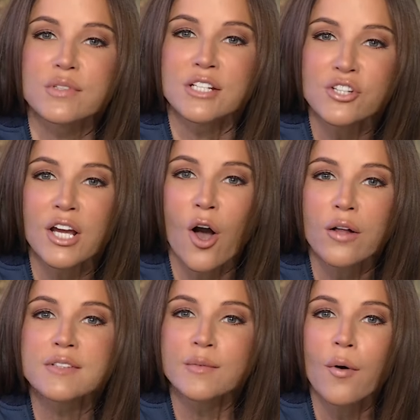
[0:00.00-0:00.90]
CJ
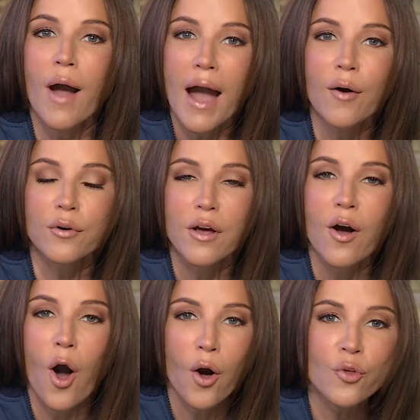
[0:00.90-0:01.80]
called Debo out
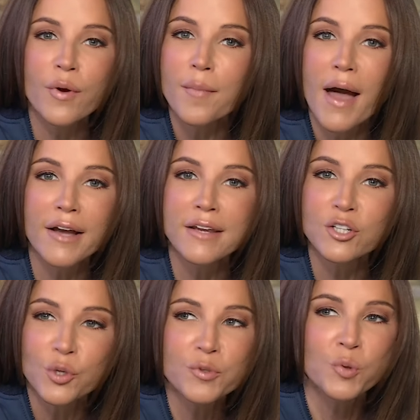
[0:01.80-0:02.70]
all the way back in
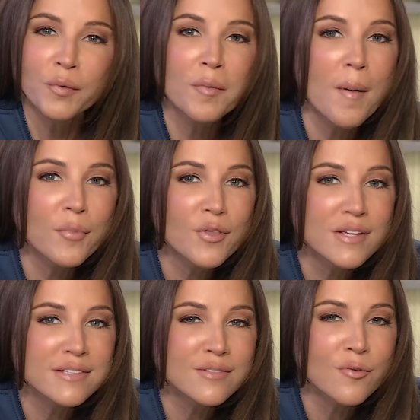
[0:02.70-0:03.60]
October. Do you remember this?